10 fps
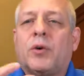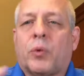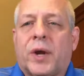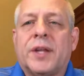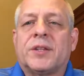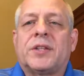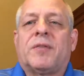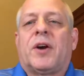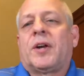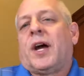grace
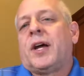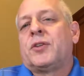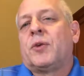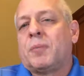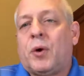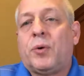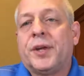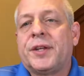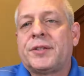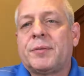of our God to
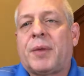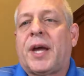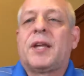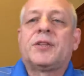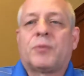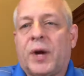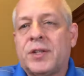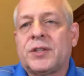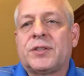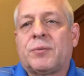uphold us by his
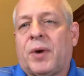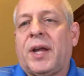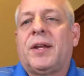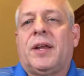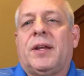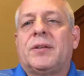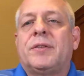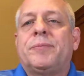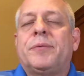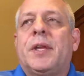righteous right
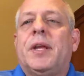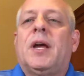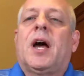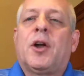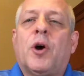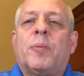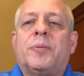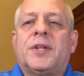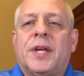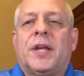hand. I
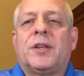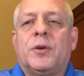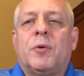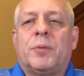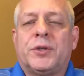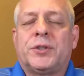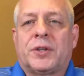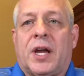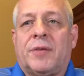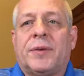hope today that you will put
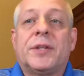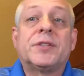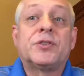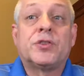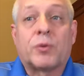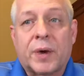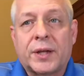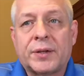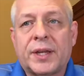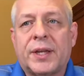your confidence
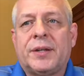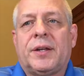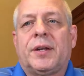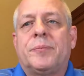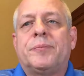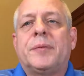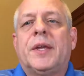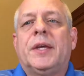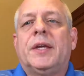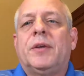directly in him,
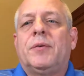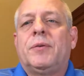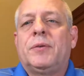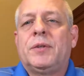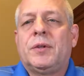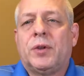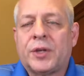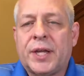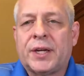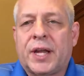
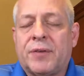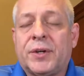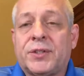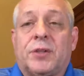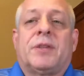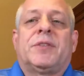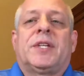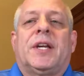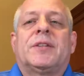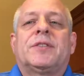looking at every
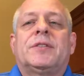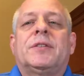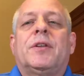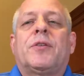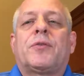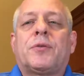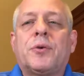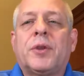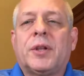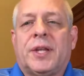circumstance
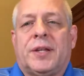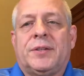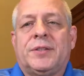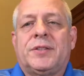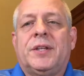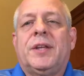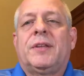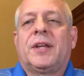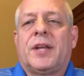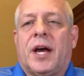through the lens
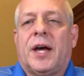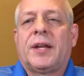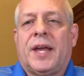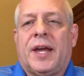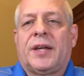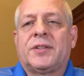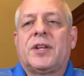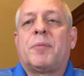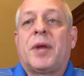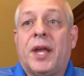that God
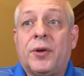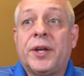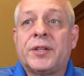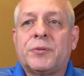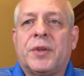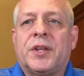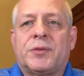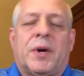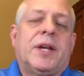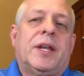has upheld us with
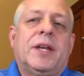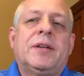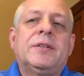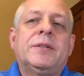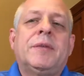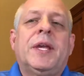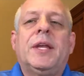his right hand,